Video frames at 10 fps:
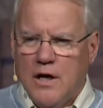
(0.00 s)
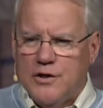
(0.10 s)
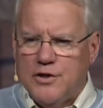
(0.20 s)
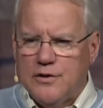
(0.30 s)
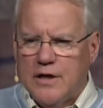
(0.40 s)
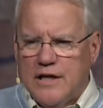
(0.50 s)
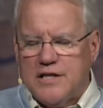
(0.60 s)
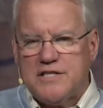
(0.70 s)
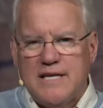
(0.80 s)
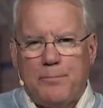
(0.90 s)
to
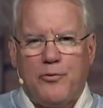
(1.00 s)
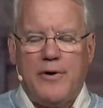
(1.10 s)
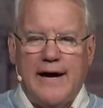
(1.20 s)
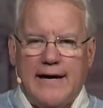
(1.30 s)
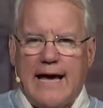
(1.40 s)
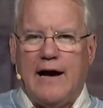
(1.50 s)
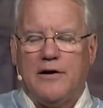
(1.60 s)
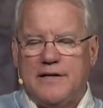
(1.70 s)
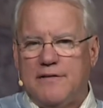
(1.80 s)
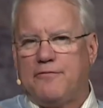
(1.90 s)
separate
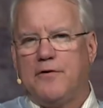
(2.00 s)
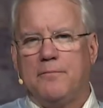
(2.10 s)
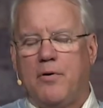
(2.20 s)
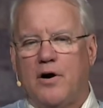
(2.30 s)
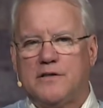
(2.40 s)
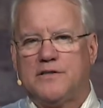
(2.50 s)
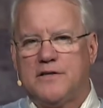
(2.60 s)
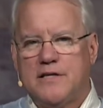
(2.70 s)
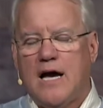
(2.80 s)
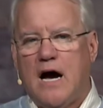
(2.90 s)
out different parts of
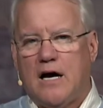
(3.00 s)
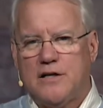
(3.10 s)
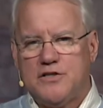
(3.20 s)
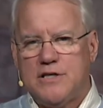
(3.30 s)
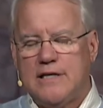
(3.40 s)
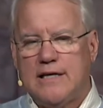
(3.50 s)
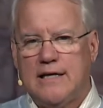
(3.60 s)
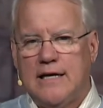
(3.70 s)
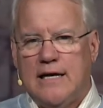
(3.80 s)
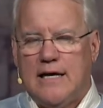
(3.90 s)
theology,
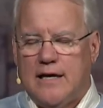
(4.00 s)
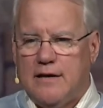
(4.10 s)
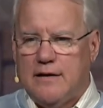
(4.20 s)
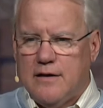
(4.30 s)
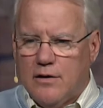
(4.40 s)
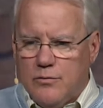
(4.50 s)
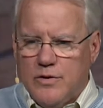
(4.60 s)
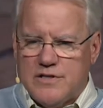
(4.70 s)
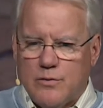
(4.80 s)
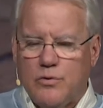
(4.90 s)
and you know,
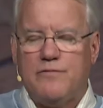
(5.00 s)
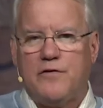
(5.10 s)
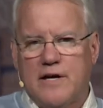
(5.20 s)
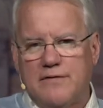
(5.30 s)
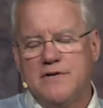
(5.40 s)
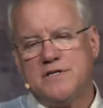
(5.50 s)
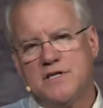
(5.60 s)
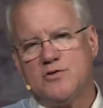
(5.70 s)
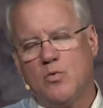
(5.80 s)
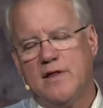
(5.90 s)
we say, well, forgiveness
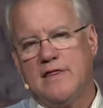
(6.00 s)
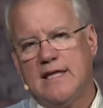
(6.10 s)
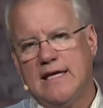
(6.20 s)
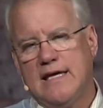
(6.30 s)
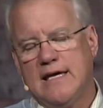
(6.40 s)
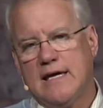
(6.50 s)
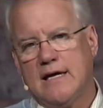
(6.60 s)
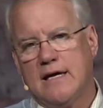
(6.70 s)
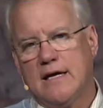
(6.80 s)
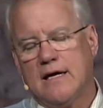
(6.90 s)
is one thing,
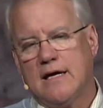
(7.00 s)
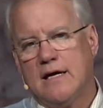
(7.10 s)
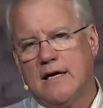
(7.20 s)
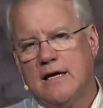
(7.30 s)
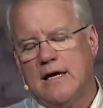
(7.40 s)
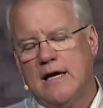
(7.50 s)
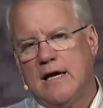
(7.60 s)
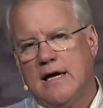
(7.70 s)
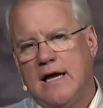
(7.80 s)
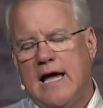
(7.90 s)

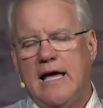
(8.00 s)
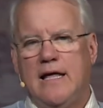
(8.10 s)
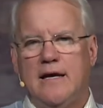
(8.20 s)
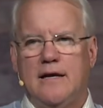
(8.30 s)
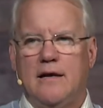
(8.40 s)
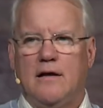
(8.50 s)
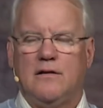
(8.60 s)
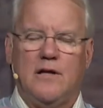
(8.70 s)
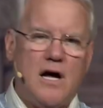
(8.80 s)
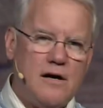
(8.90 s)
and
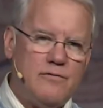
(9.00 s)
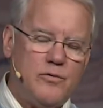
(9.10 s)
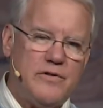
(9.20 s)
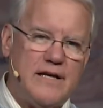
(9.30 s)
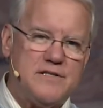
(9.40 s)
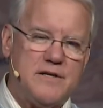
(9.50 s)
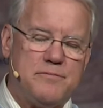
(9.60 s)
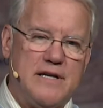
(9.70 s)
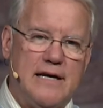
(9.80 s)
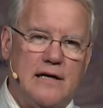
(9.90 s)
love, well, that's
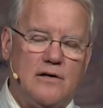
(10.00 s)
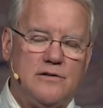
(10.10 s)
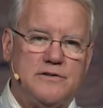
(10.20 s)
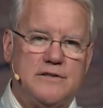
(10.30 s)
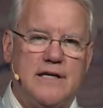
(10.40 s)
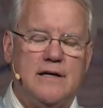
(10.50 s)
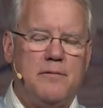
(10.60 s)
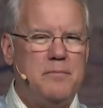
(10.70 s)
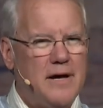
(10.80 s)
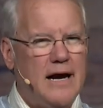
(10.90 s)
something else.
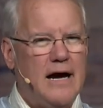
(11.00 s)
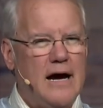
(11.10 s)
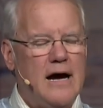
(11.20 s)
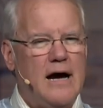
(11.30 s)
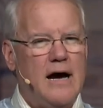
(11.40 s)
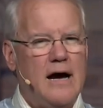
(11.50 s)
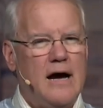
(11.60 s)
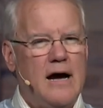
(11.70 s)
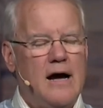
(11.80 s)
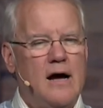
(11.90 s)
But
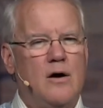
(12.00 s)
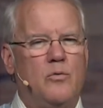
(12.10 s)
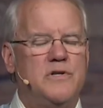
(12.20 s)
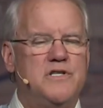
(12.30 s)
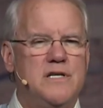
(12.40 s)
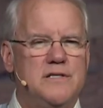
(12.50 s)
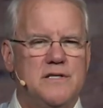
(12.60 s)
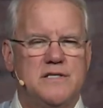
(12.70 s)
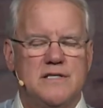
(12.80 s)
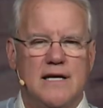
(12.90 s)
when
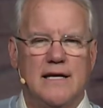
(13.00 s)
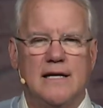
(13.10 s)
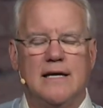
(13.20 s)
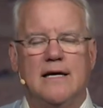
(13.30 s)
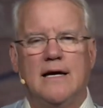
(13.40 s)
Jesus said,